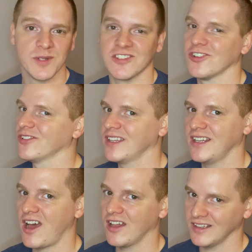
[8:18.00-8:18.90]
but certainly
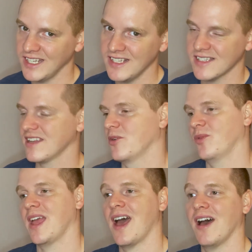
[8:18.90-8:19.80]
not least,
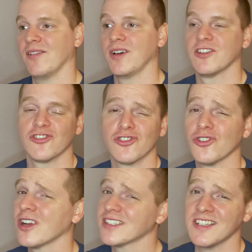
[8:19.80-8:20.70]
we have
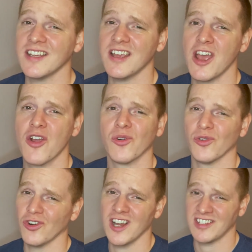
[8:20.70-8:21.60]
Trusty
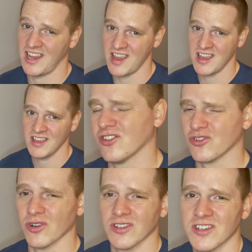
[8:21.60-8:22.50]
Russy.
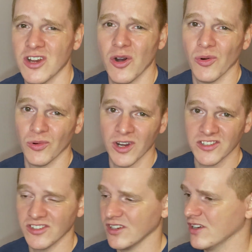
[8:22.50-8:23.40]
Trusty old
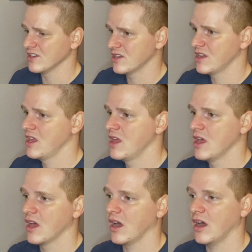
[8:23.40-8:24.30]
Russy.
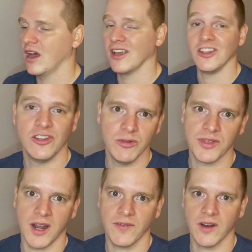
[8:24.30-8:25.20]
You
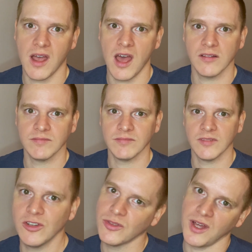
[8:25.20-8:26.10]
thought I forgot.
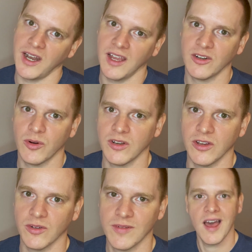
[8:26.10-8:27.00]
You thought I ignored
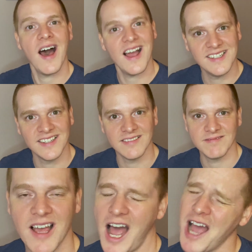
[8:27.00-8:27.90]
you. I didn't.
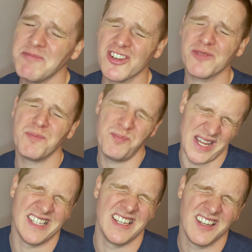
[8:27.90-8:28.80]
I'm just
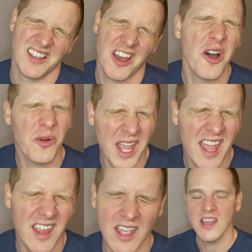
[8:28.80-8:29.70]
busy,
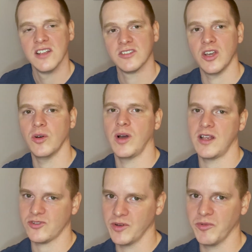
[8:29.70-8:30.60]
okay? So I
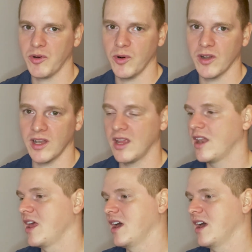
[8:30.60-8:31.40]
screen recorded it